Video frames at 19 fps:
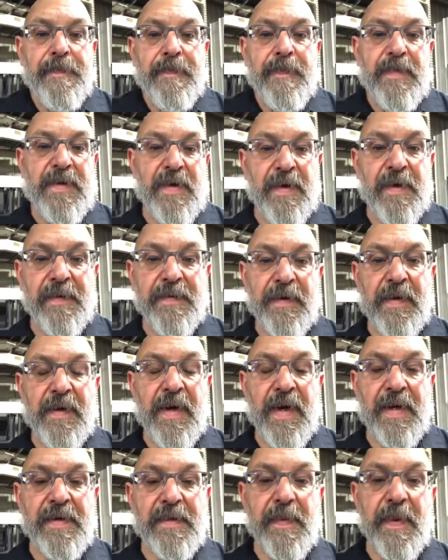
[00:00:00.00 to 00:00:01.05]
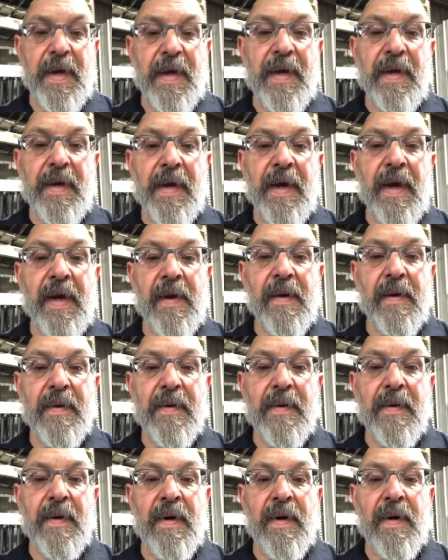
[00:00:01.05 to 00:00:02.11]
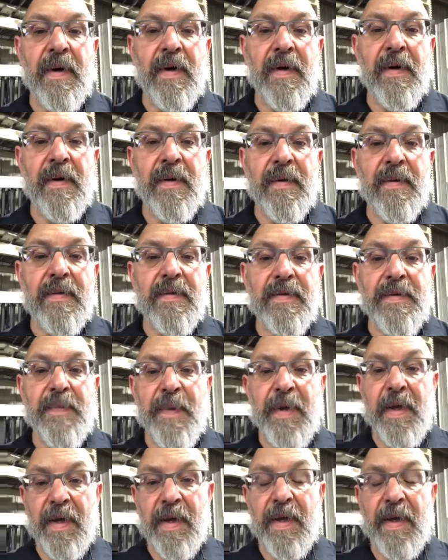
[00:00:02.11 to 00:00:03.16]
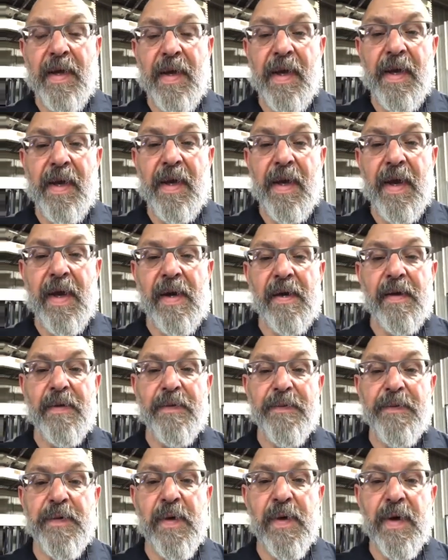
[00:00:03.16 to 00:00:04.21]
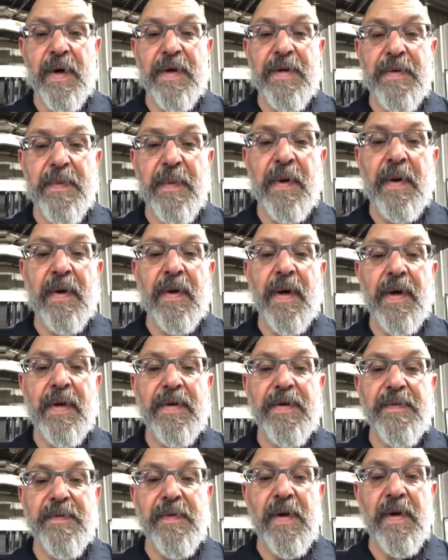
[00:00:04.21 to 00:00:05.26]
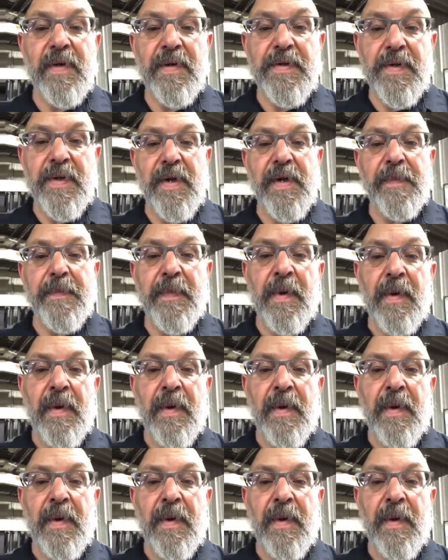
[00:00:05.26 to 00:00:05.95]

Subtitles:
So hopefully you guys have been getting out. Speaking of getting out, For Exploring's fall trip